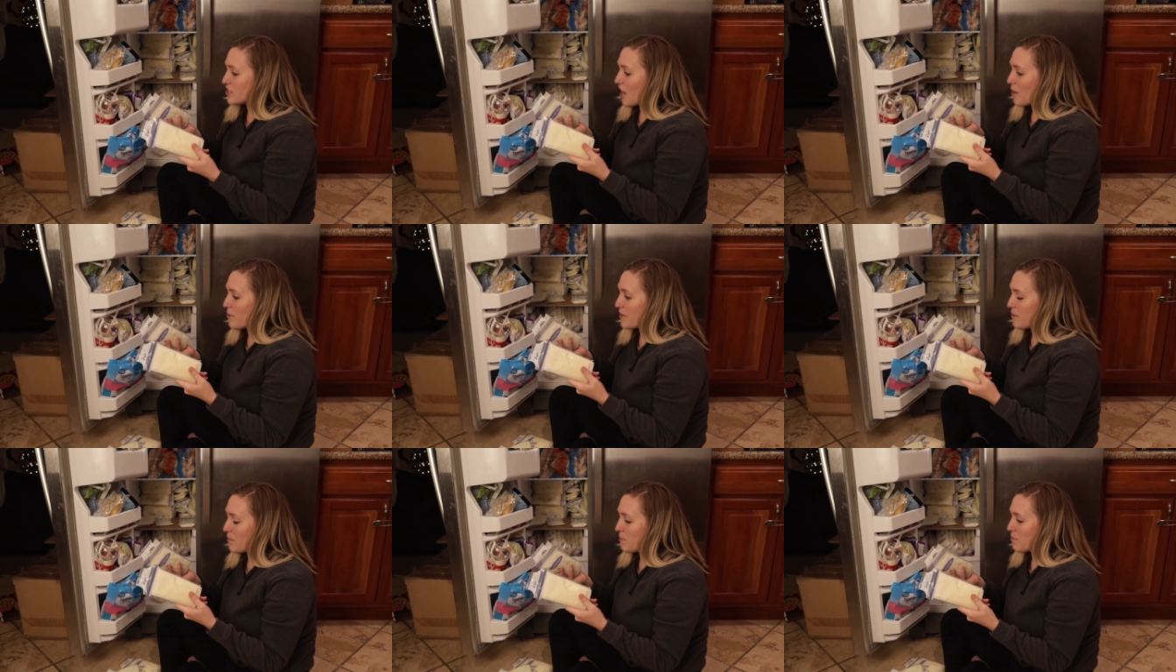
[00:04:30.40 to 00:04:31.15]
not put
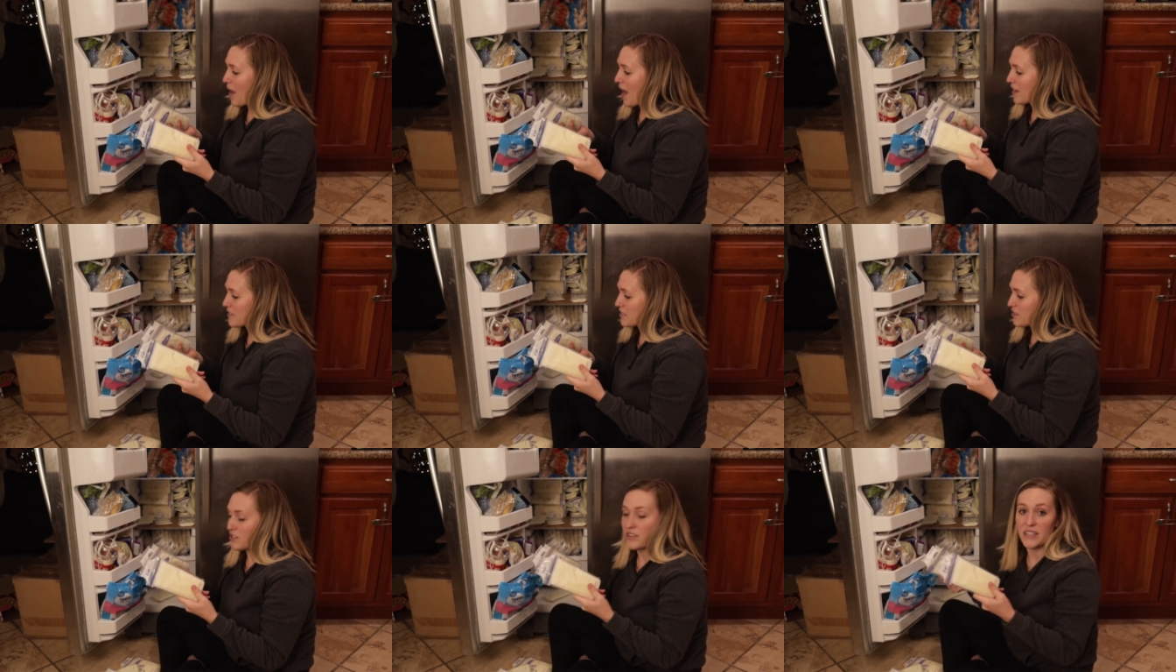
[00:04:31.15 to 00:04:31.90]
them in bags,
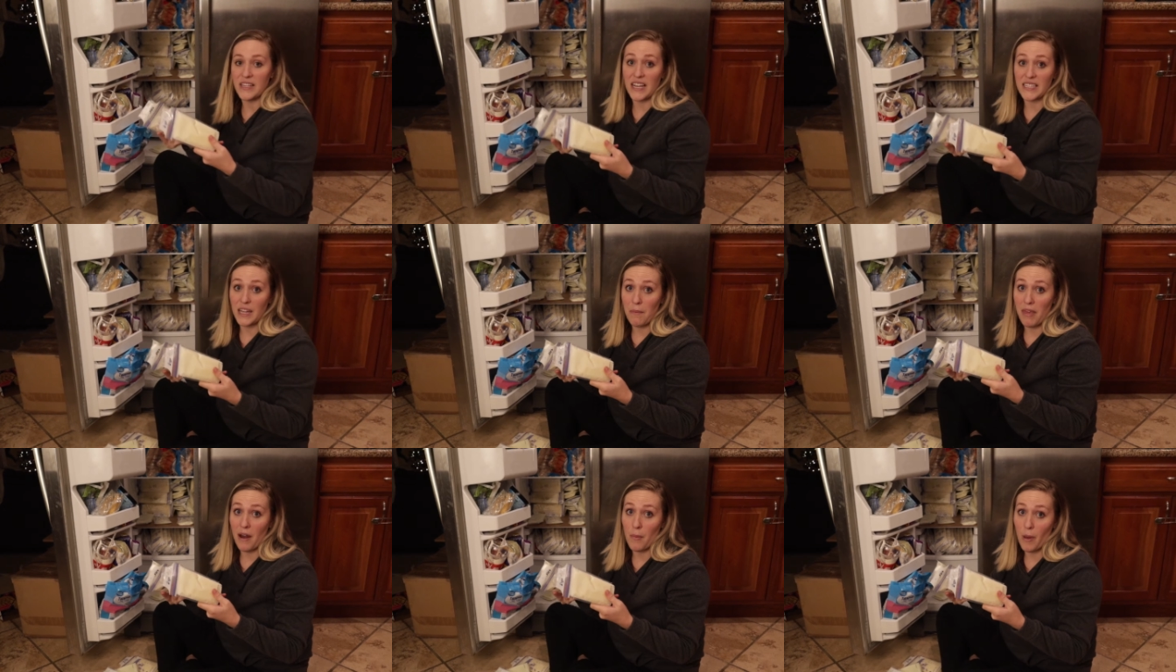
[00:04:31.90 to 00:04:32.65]
the next step
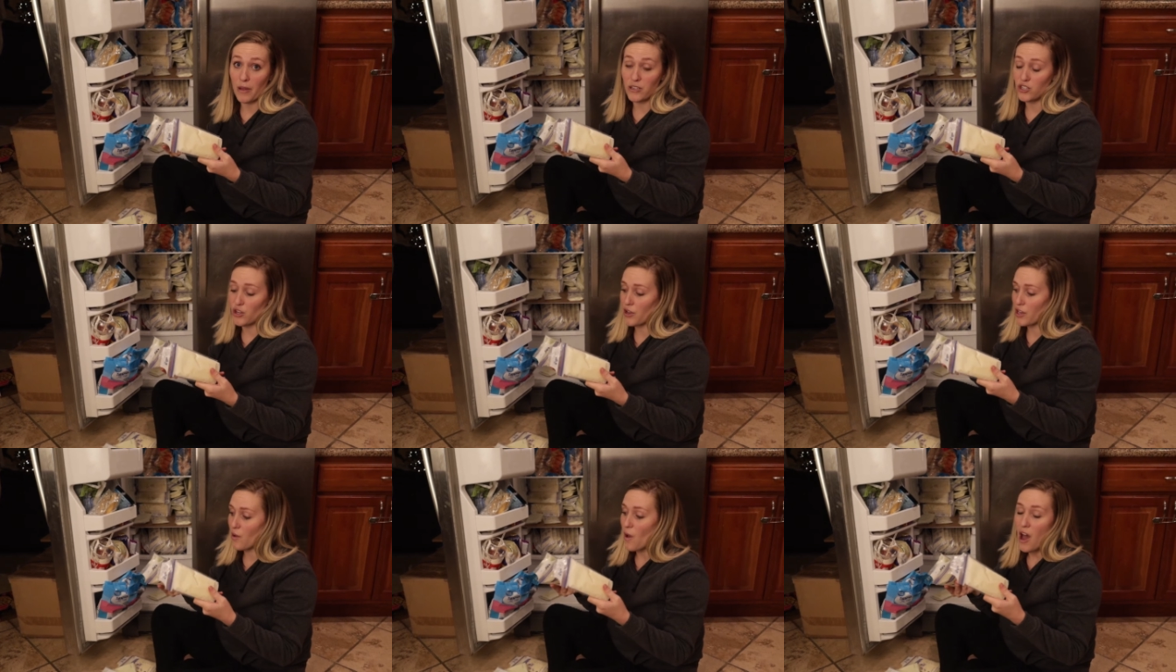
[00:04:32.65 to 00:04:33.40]
that I'm about to show
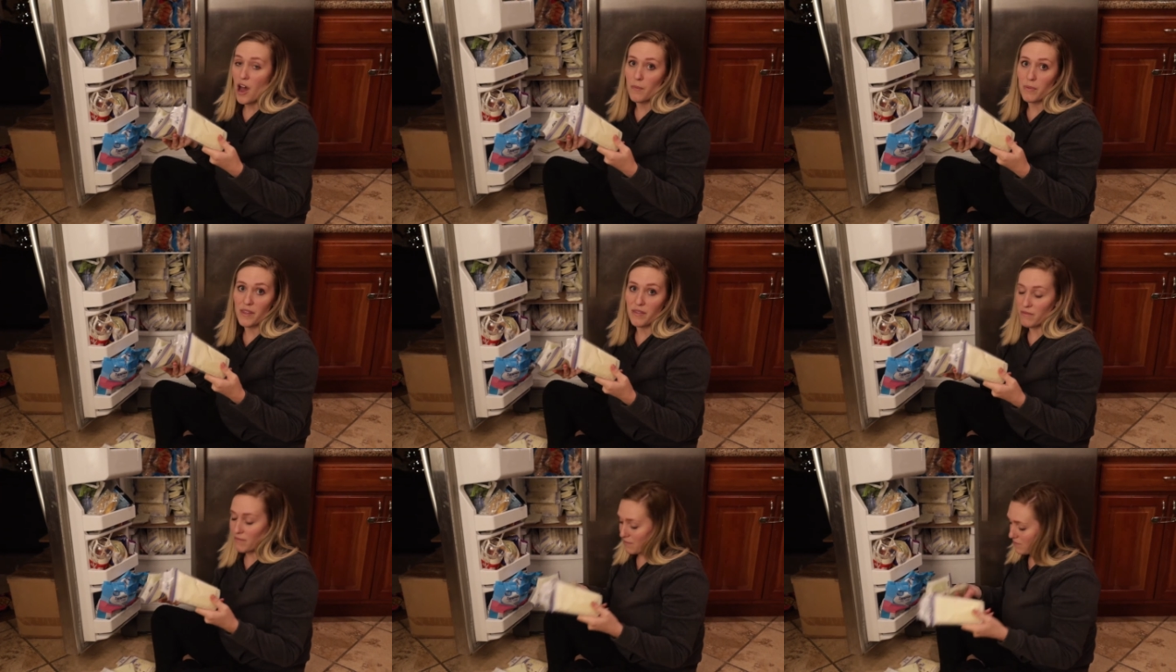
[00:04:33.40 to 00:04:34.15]
you, but
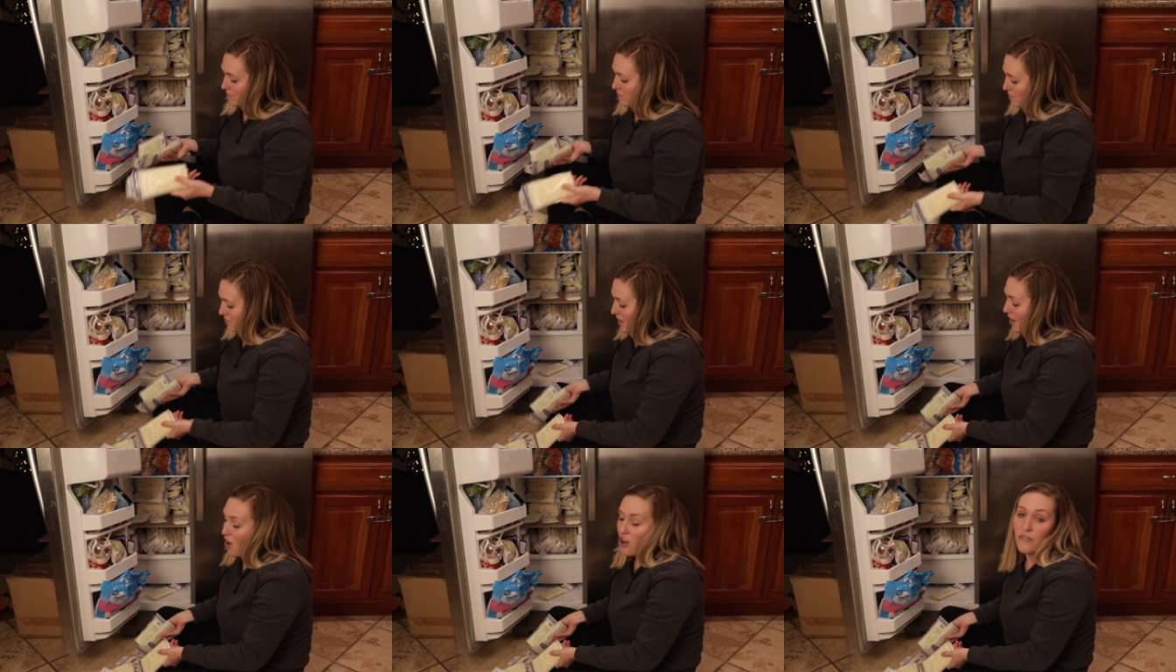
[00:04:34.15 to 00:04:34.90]

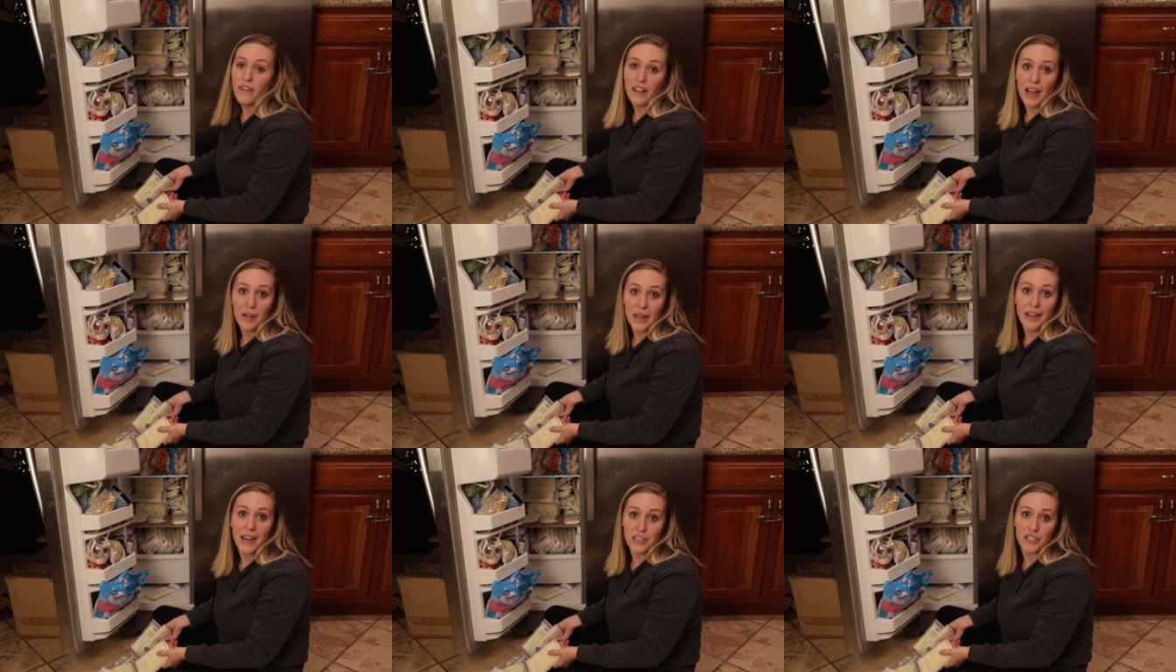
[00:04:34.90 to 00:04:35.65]
they all fell out
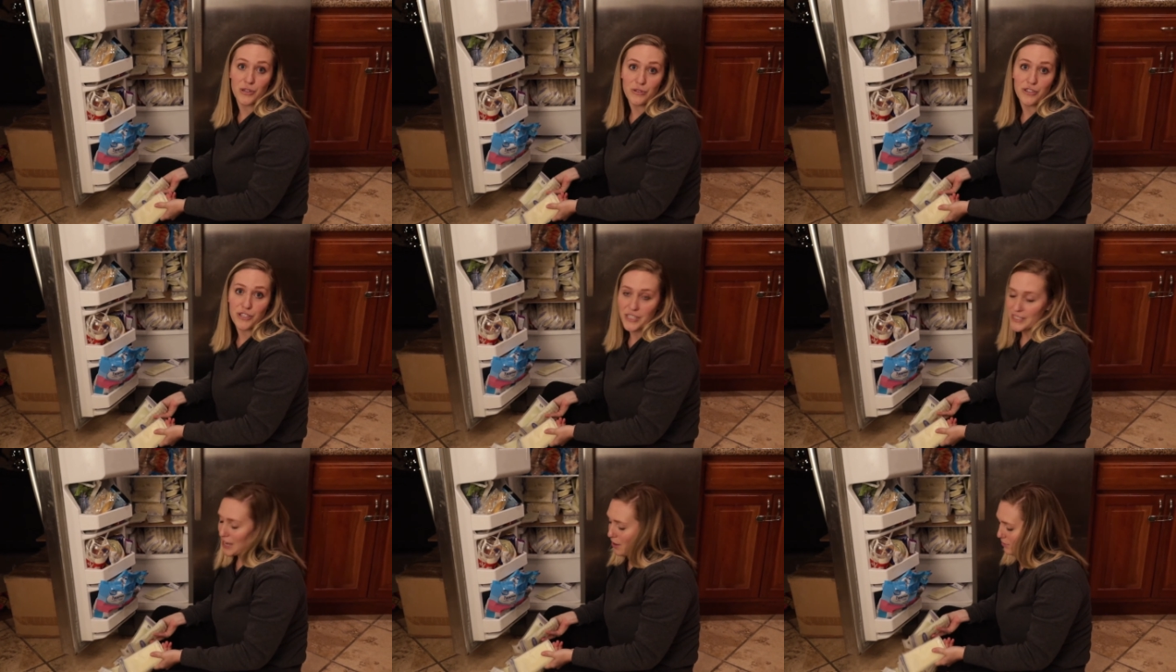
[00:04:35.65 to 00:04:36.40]
like I showed you
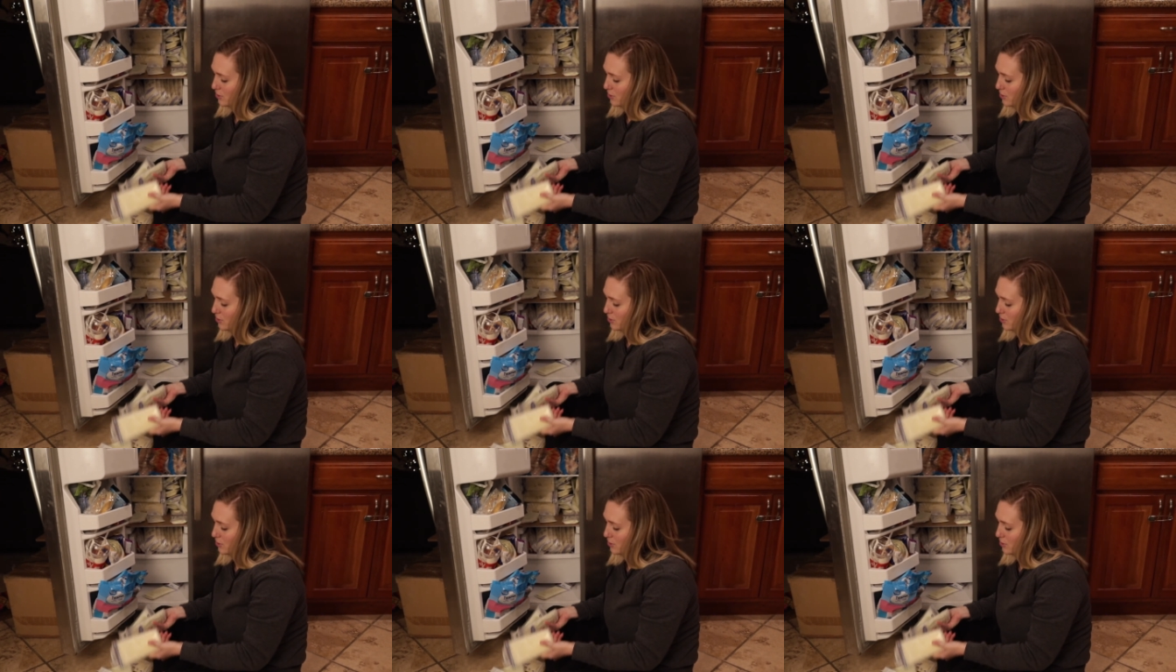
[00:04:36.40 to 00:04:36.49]
just now.